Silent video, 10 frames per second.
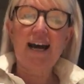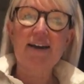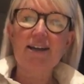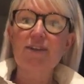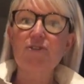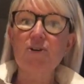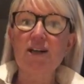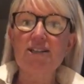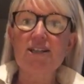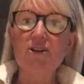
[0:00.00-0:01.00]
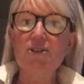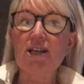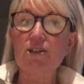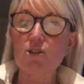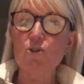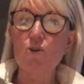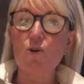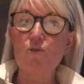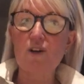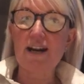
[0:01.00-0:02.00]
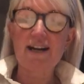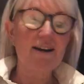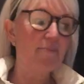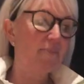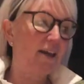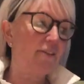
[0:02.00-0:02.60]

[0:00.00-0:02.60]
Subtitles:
And then if you're going to use it as a door ring,